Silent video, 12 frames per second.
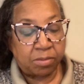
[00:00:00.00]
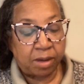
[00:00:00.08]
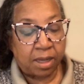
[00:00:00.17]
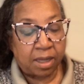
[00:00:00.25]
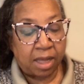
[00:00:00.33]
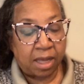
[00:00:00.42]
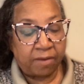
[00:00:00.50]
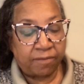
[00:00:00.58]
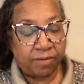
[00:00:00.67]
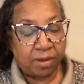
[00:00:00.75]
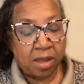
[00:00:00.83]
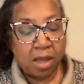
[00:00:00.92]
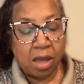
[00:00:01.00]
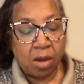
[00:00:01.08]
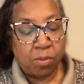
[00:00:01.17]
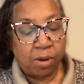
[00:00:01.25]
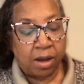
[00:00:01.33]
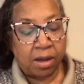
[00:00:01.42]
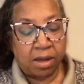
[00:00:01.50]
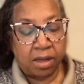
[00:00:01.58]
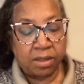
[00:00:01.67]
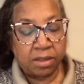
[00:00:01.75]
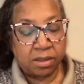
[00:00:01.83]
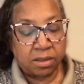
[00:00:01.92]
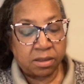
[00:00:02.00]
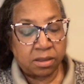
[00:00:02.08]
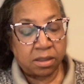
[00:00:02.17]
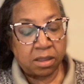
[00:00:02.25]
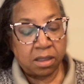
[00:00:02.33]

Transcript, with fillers: my life, while others,